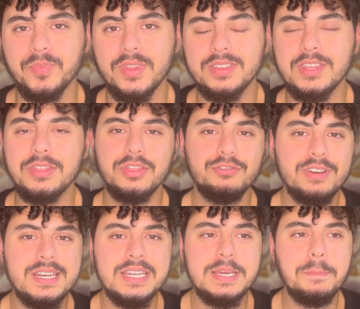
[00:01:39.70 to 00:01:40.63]
The
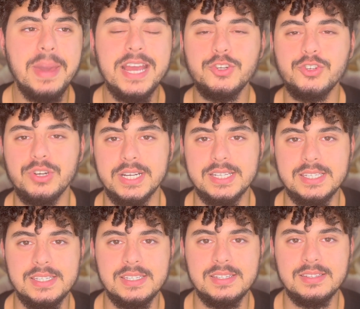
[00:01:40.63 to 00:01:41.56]
3D
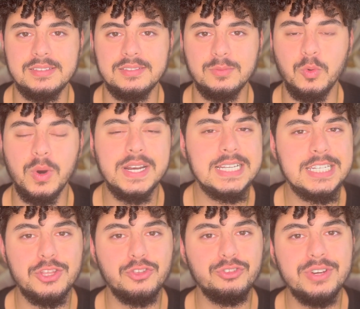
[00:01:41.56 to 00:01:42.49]
matrix. What is
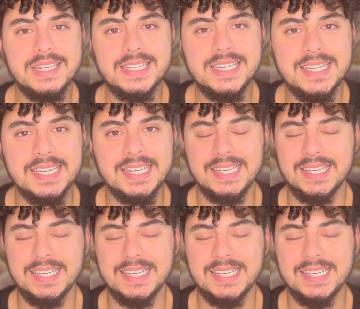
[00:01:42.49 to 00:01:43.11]
3D?